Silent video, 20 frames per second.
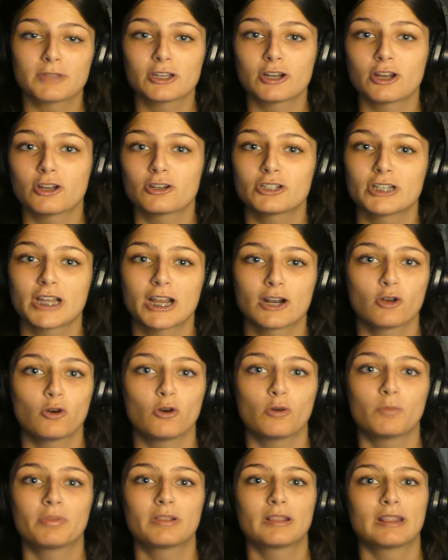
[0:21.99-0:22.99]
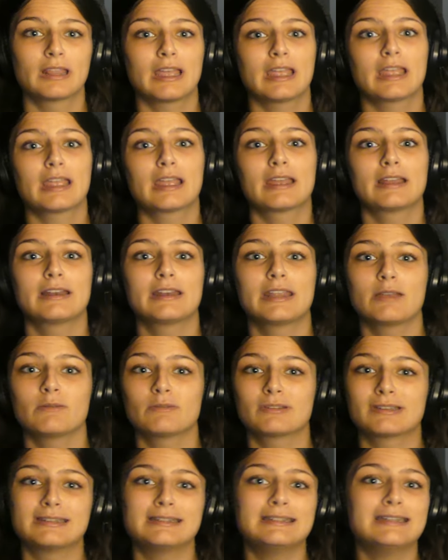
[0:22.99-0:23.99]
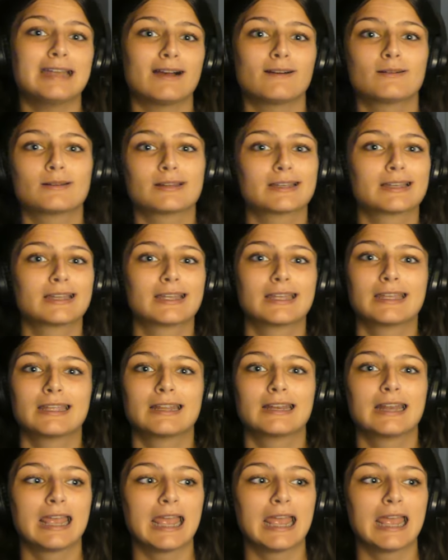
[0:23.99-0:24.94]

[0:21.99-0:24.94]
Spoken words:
You know, she had a whole plan, he was doubting it,